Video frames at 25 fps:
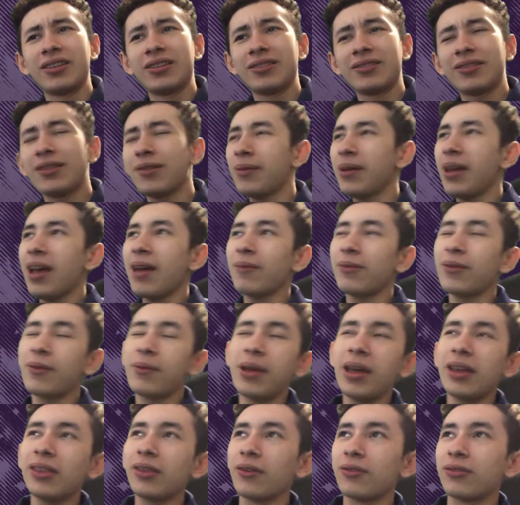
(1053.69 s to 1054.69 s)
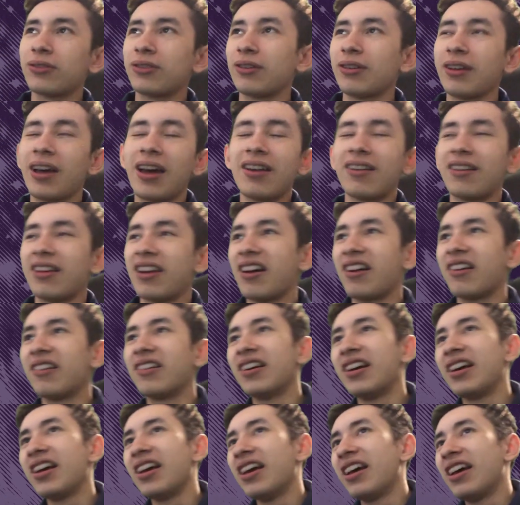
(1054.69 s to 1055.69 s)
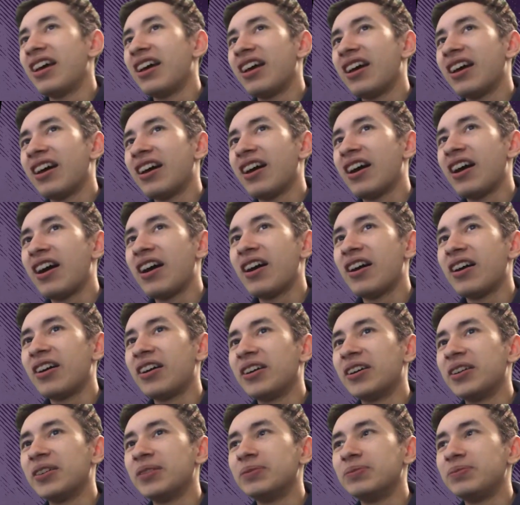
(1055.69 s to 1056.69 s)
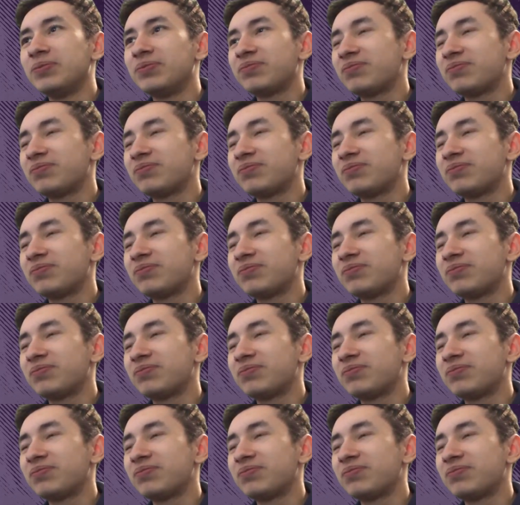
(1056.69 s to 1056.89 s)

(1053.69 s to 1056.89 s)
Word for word: Oh, no, oh, we had, no, we had those two. I don't know. Um,